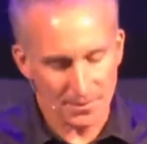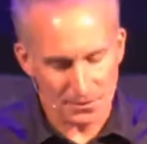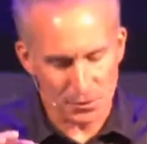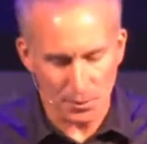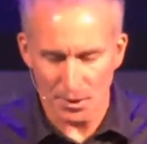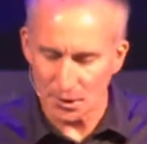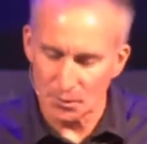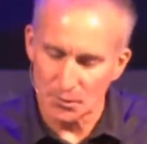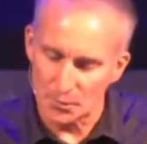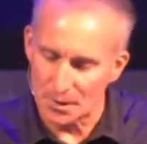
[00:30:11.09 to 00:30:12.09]
So we're going to go
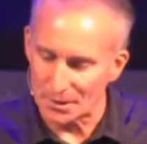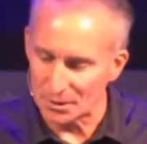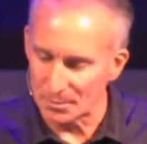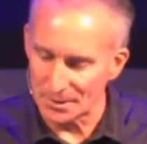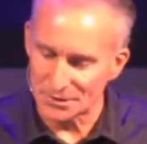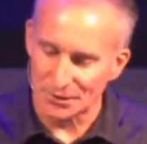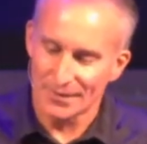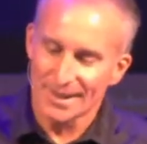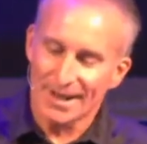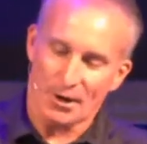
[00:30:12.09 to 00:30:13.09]
through that a little bit. So,
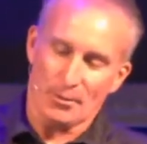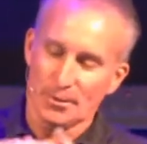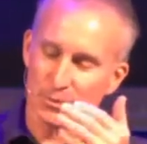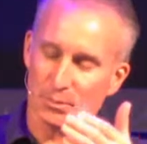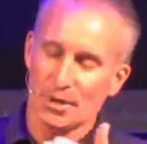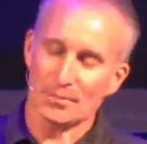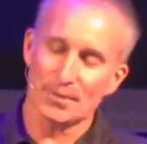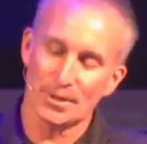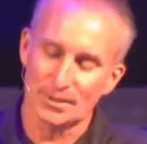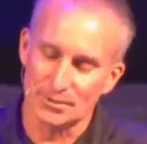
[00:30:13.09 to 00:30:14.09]
all right, well, let's pray and we'll
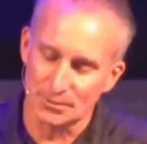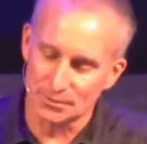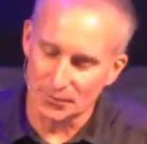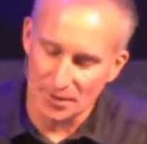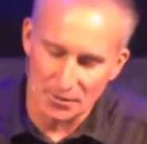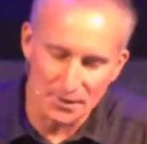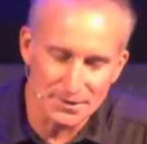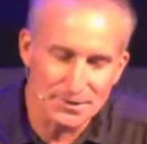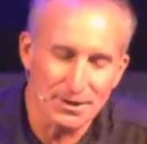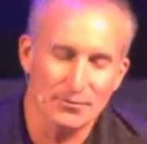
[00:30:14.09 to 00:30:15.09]
get into it. So, Father,
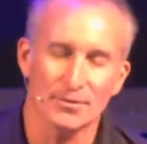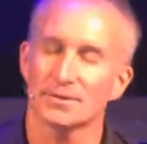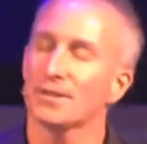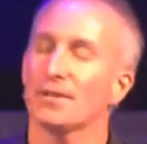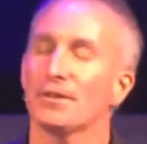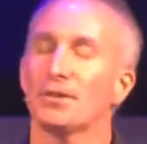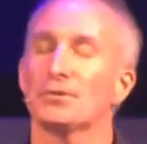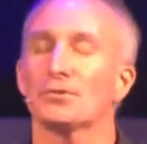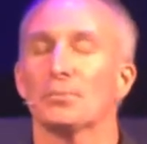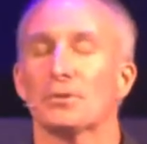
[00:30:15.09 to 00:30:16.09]
thanks again for this day. Thank you
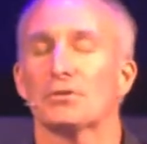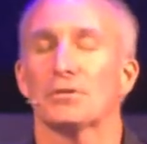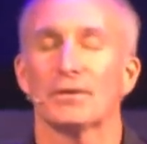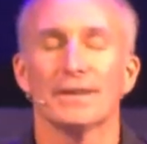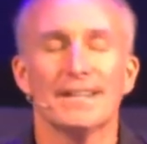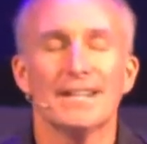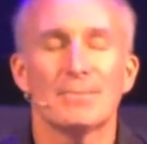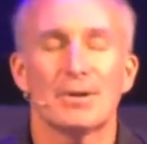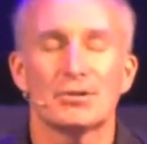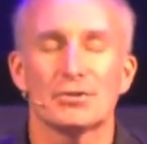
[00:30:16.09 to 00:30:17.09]
so much for
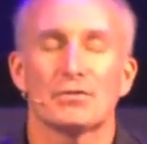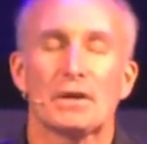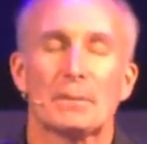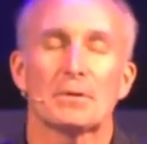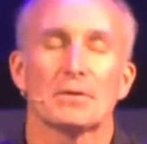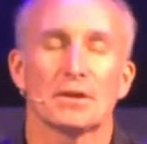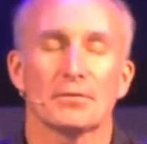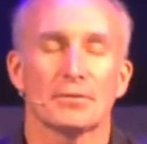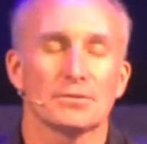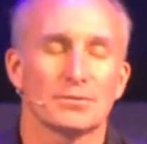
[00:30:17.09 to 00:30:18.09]
my church family. Thank you for
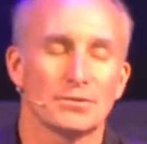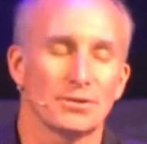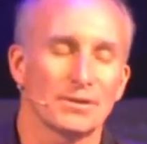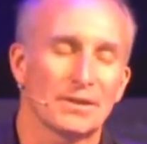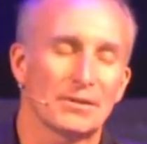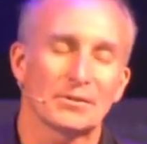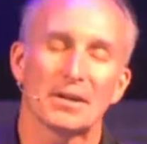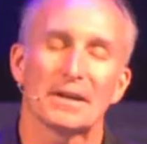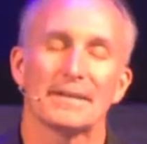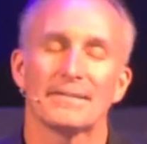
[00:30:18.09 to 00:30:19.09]
those who've tuned in
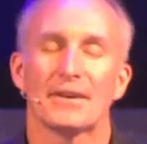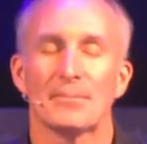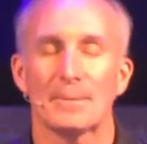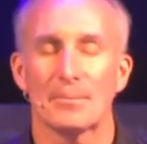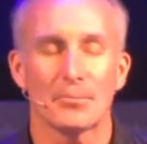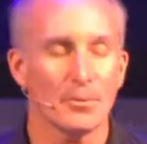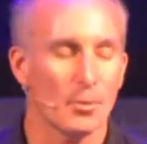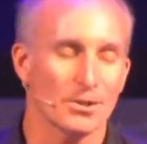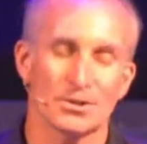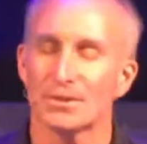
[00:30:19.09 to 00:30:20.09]
online, or uh, maybe we'll be
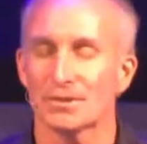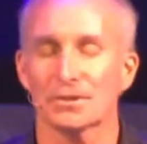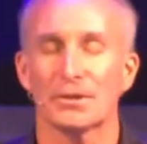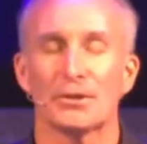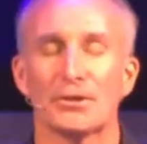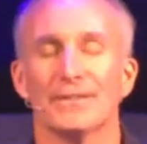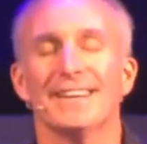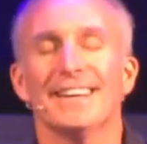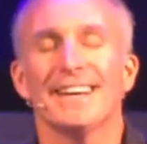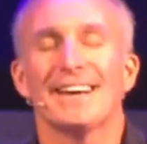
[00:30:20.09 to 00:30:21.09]
watching this later,
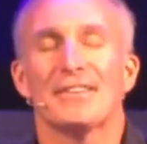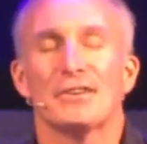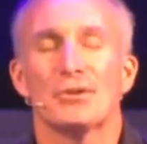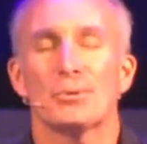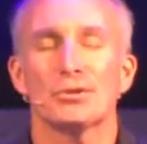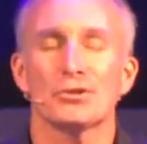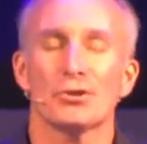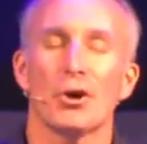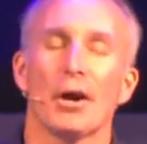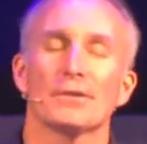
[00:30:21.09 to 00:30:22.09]
uh, that you would touch our
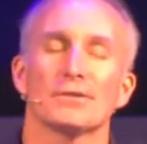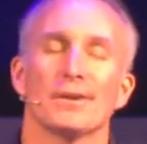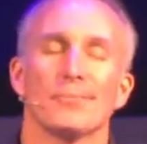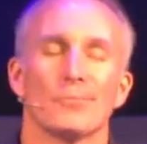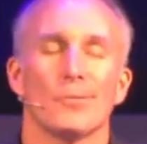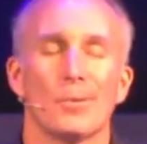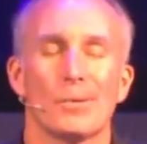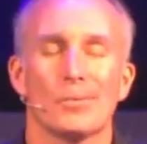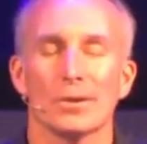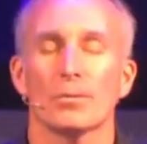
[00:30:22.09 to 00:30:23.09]
hearts. Um, what we
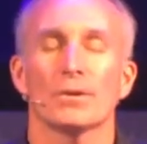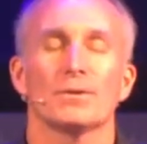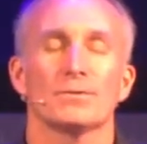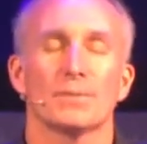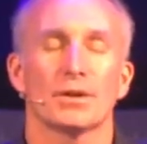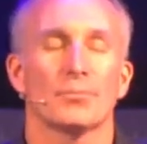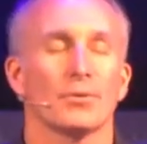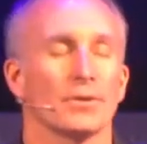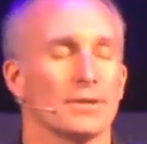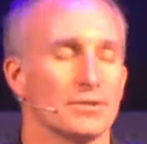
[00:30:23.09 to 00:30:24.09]
really want to do is become
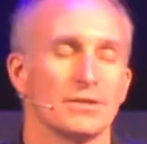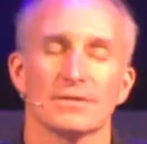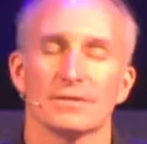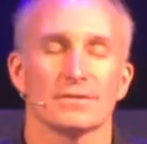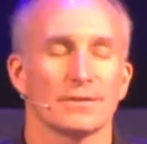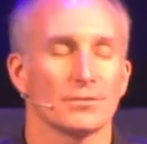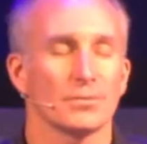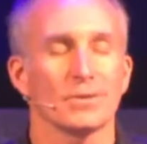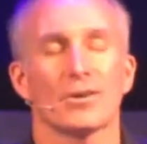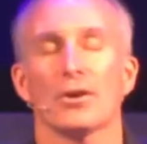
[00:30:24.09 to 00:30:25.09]
more like Jesus. That's
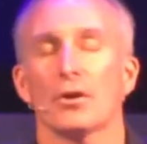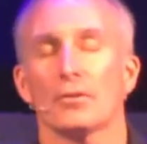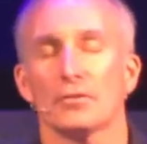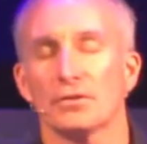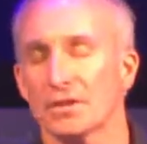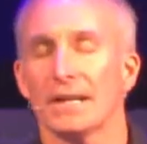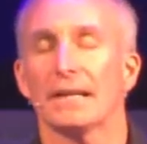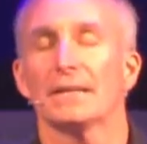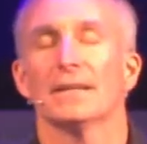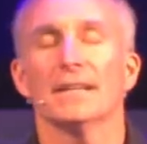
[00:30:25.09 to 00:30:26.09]
really our heart for
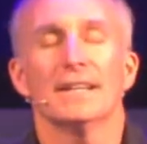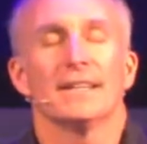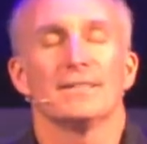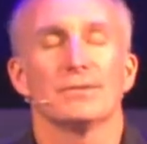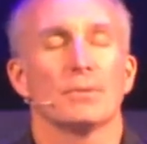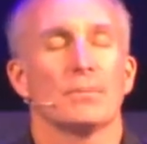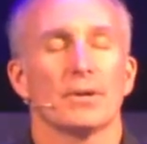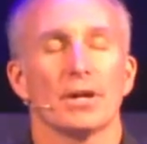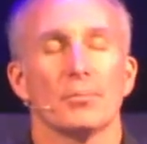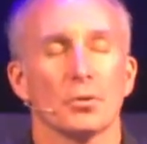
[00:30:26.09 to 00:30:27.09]
tonight, is that we
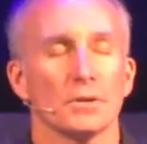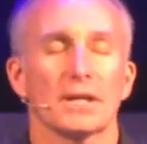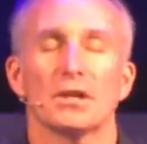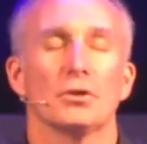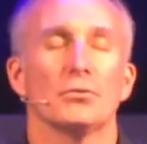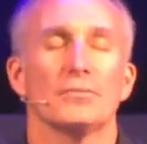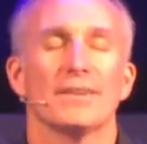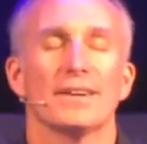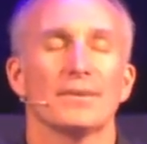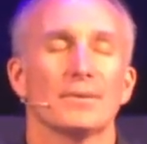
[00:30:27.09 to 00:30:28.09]
become more like you
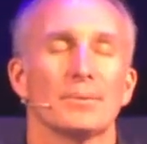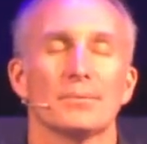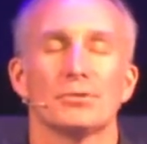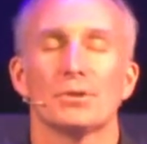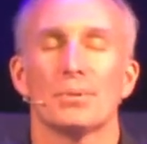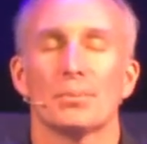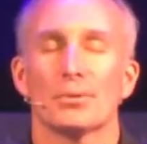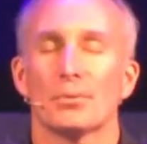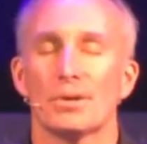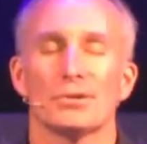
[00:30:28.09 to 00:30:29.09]
and that we would treat people the
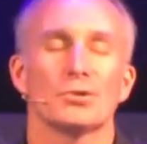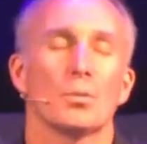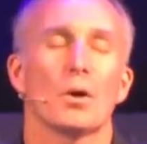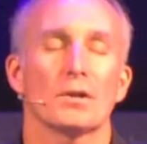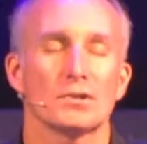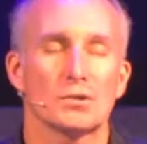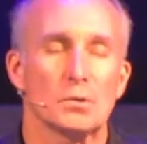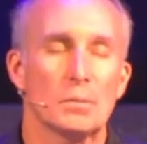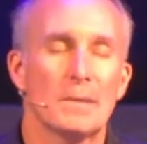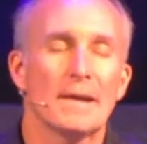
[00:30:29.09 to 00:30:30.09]
way that you want us
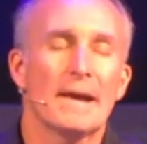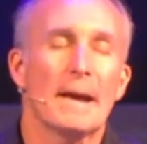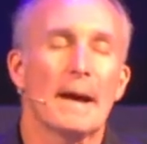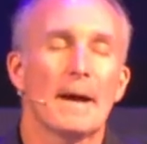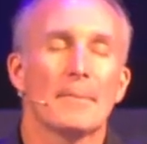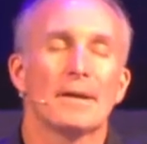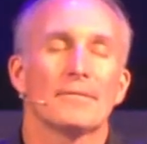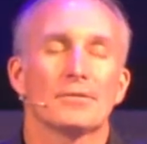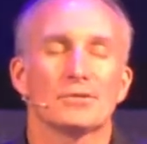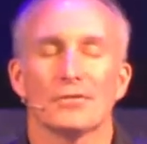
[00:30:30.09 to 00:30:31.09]
to um, and if
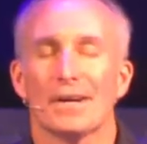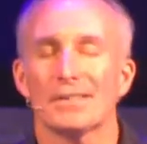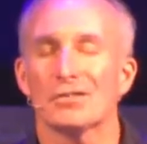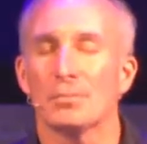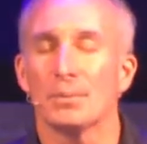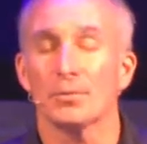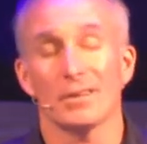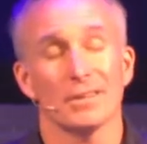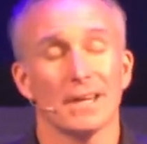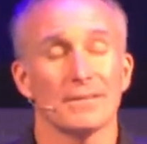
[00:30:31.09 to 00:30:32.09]
there's divisive people in our
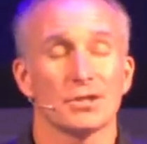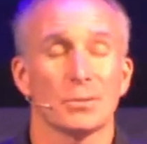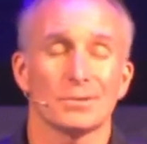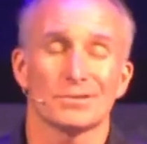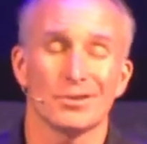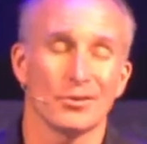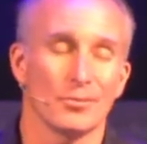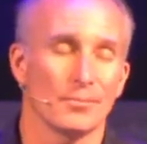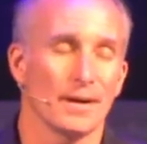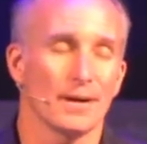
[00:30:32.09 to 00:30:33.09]
lives, help us to know
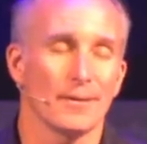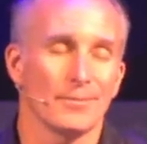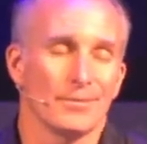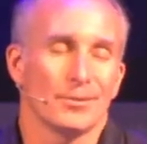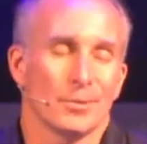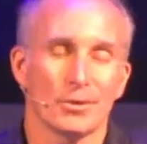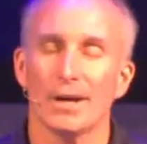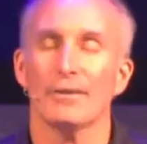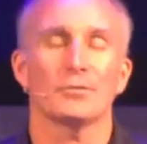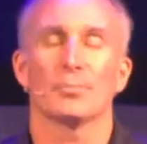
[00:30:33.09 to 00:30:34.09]
um, that we don't
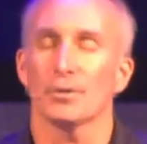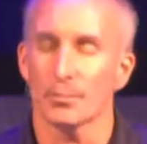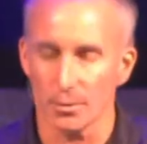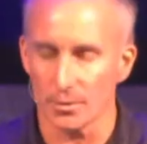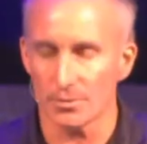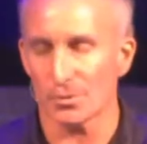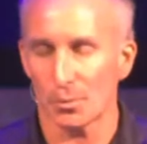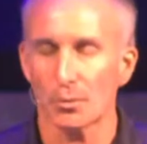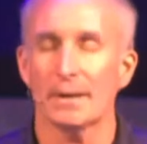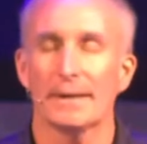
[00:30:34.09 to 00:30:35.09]
have to put up with it. There's a
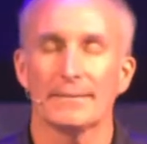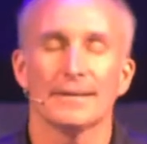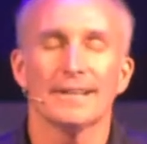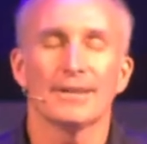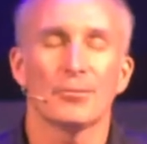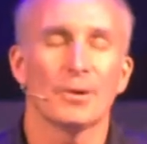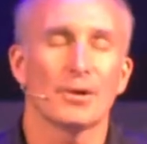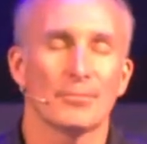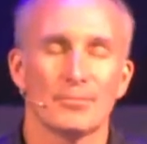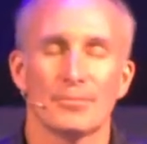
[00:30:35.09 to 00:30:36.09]
point
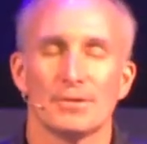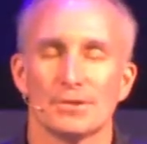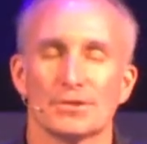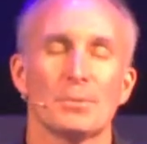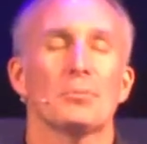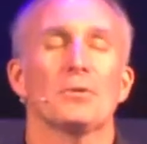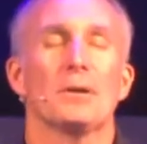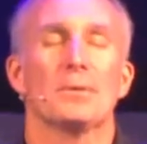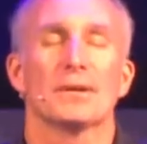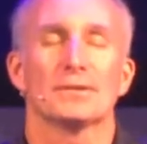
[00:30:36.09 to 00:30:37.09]
where we just separate
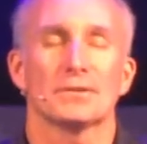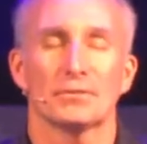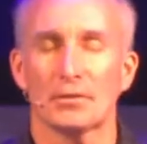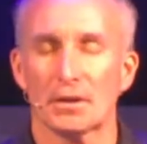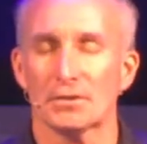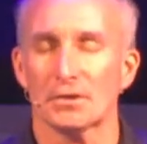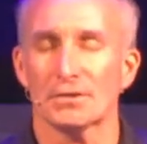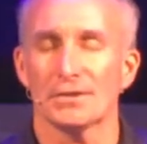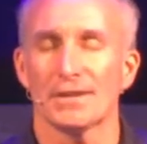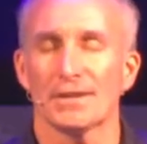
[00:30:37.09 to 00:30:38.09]
because it affects us.
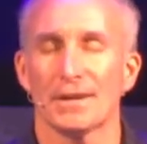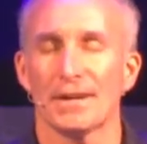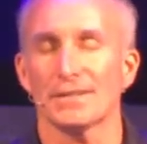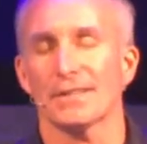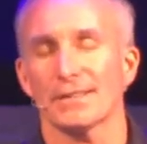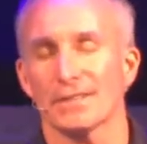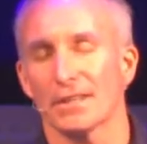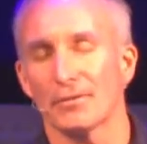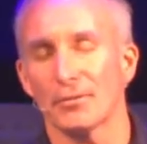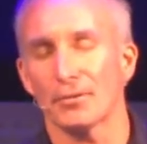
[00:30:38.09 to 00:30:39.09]
And I just ask
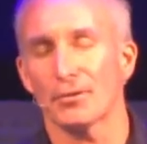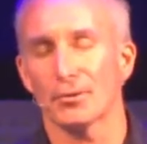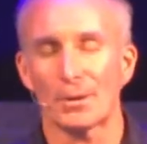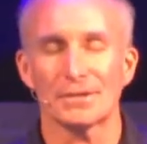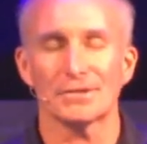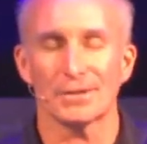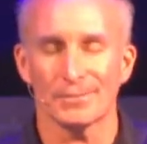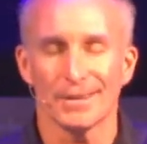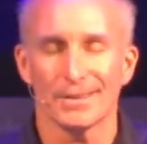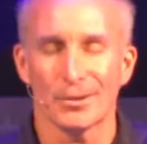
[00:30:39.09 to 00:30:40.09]
again for the grace that,
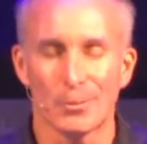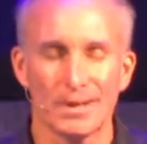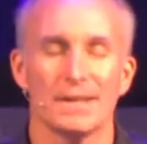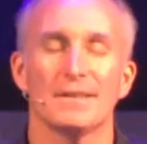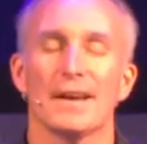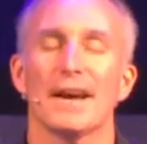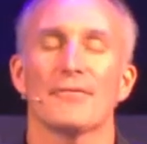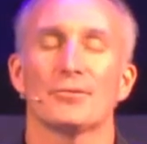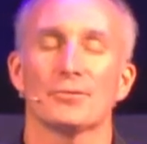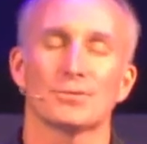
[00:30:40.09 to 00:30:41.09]
that we need to have
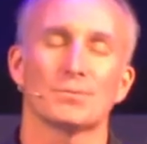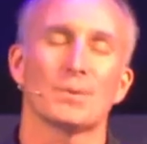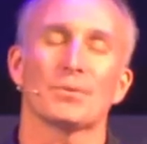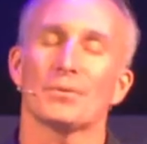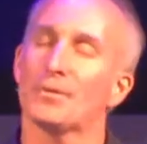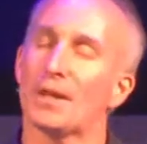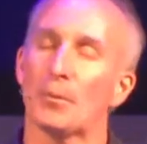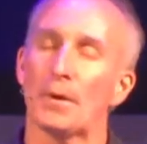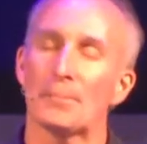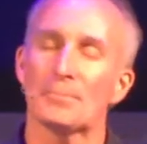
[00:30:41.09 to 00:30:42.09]
towards those people that are that
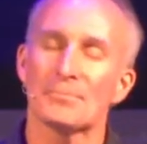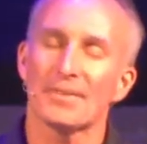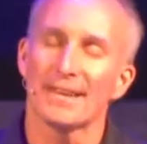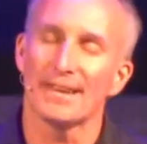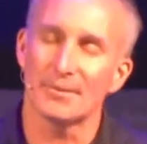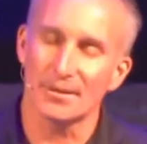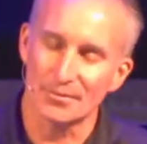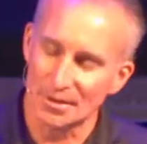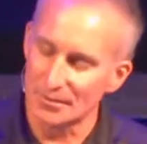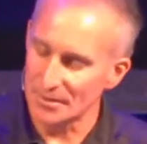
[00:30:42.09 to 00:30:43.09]
way. And we love
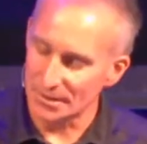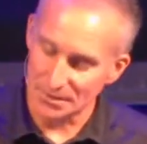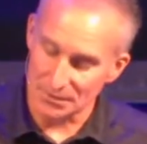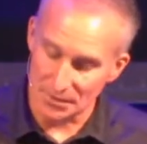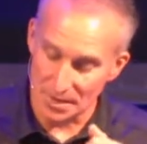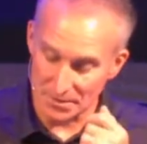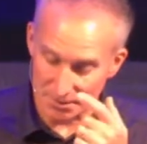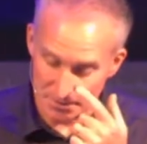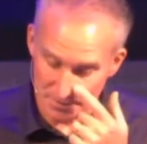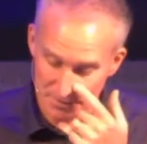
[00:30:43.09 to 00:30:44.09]
and give you thanks for that. In
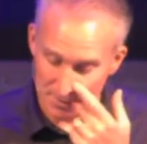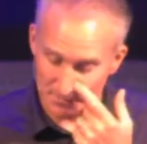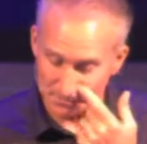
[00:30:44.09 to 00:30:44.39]
Jesus' name,